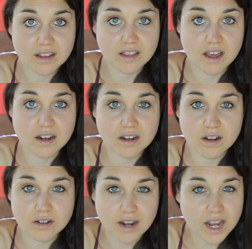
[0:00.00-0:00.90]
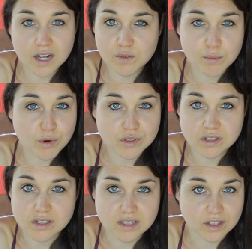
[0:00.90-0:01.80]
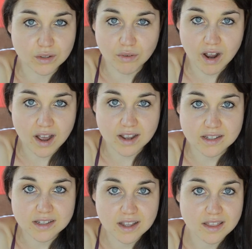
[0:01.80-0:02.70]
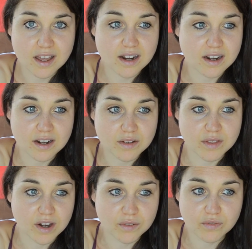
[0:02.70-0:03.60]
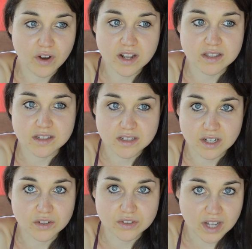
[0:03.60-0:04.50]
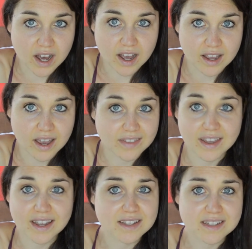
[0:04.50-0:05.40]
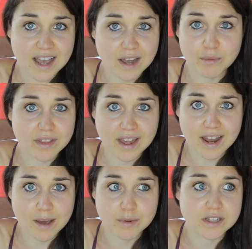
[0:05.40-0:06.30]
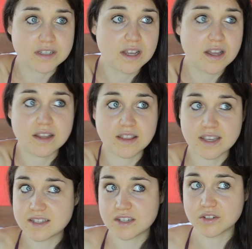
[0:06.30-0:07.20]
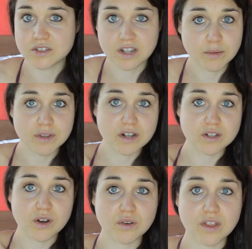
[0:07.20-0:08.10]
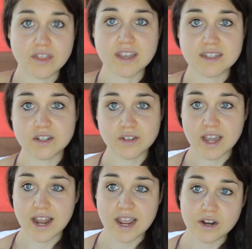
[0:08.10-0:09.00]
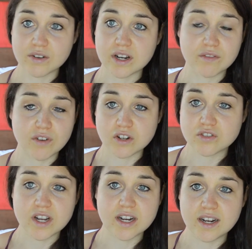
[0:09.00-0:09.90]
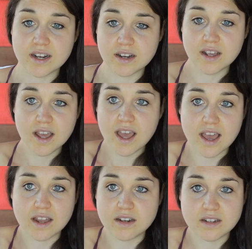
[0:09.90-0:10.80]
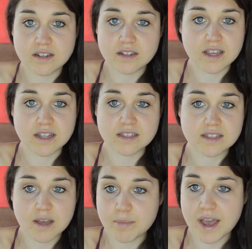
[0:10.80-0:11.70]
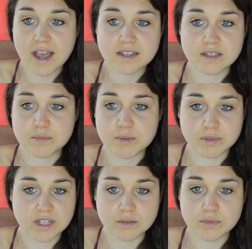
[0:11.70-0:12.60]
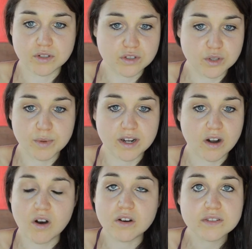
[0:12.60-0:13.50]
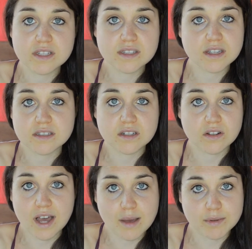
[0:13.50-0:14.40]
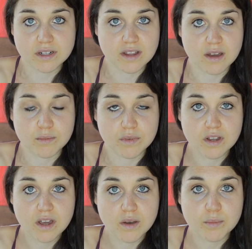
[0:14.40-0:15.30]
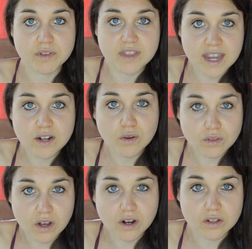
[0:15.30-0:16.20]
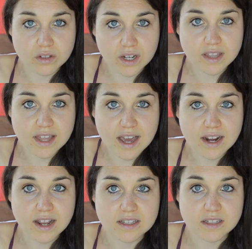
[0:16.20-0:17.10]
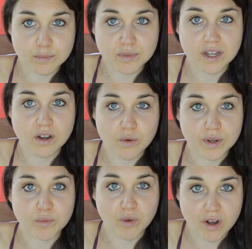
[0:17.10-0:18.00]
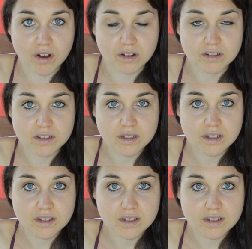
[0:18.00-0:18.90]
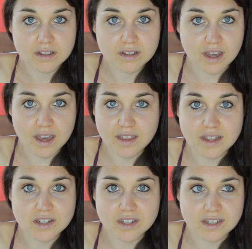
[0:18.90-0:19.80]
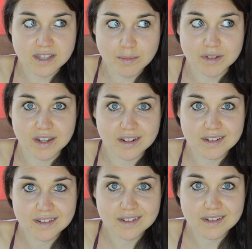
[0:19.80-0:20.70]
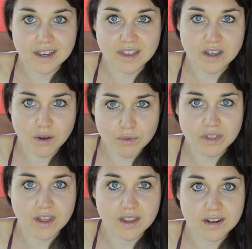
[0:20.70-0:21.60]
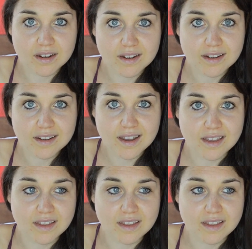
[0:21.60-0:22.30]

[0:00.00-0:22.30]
that negative emotions still arise, that their friends still die and they get sad when that happens, that they still stub their toe, that they still get angry and frustrated and, and get setbacks and people tell them they're stupid and all these things still happen to them. But they no longer look at that as something going wrong. Okay? They just accept it and they go with it and